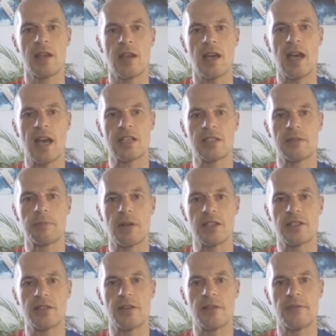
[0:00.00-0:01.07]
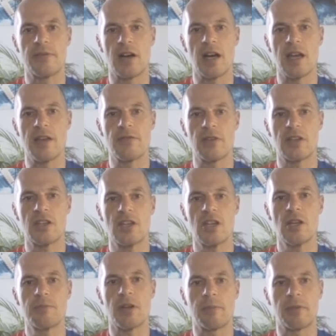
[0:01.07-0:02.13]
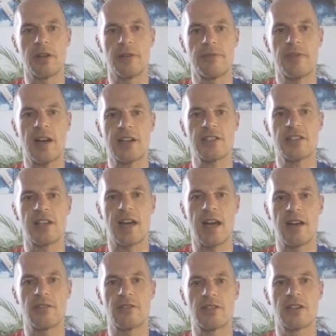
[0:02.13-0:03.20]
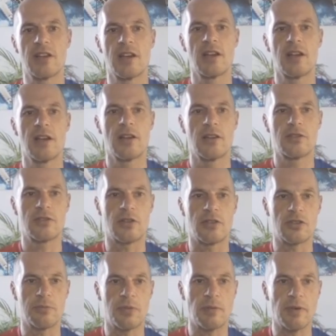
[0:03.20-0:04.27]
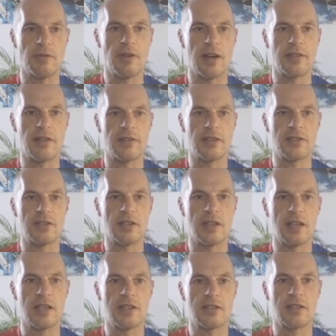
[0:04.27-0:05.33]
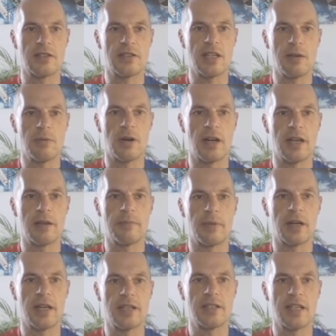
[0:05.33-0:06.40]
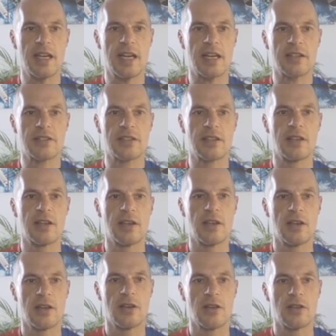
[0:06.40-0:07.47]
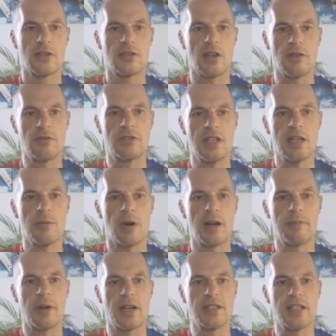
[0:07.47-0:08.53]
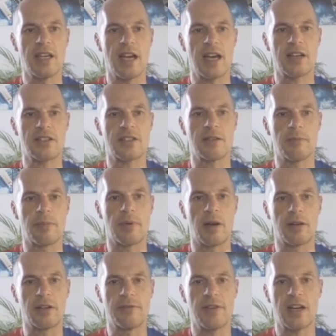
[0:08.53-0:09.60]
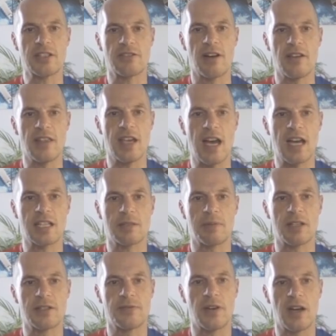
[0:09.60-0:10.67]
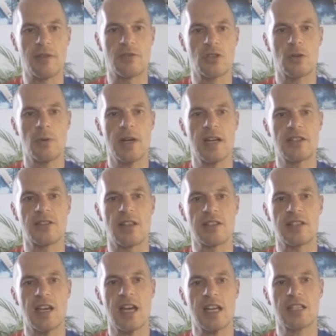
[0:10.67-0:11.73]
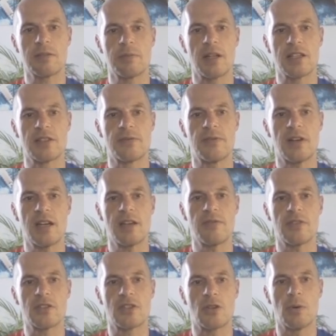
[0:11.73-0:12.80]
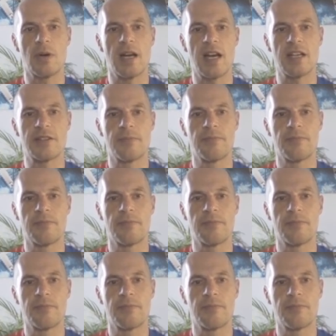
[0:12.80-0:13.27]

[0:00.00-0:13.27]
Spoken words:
x plus 5 cubed. I'm going to factor out, so I should probably write that this is dy by dx. So dy by dx, I'm going to factor out the x plus 5 squared, so that's x plus 5 squared,